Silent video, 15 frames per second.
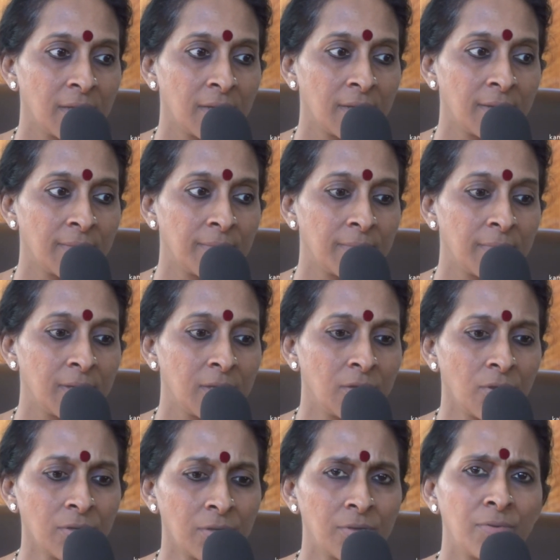
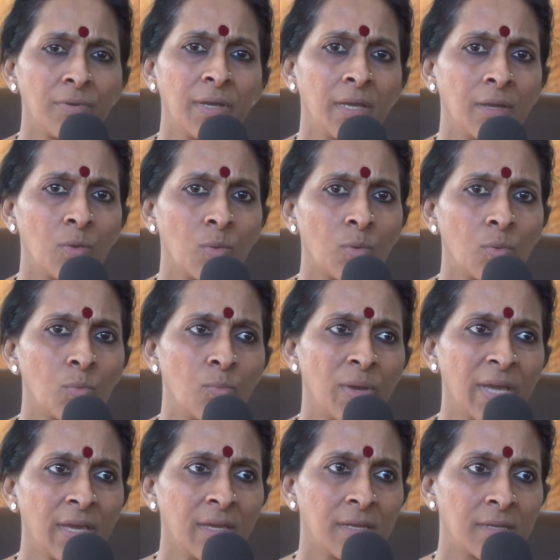not knowing
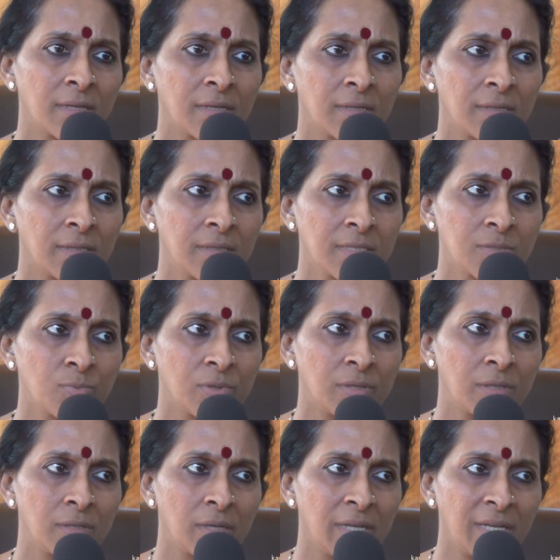where this would
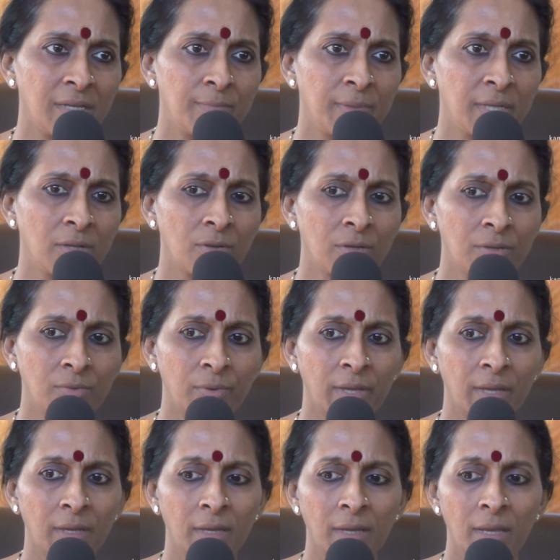lead me, not
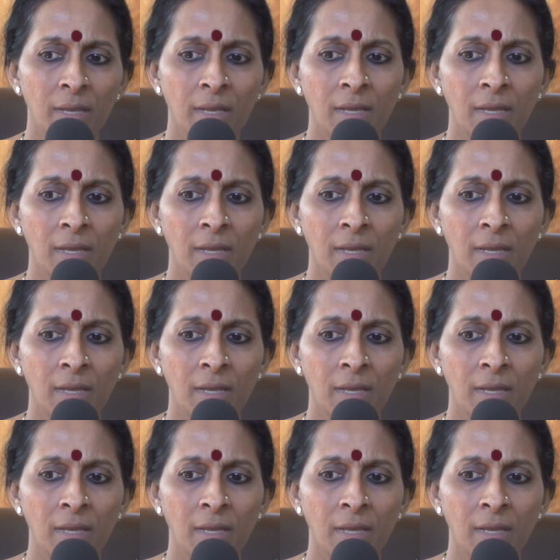knowing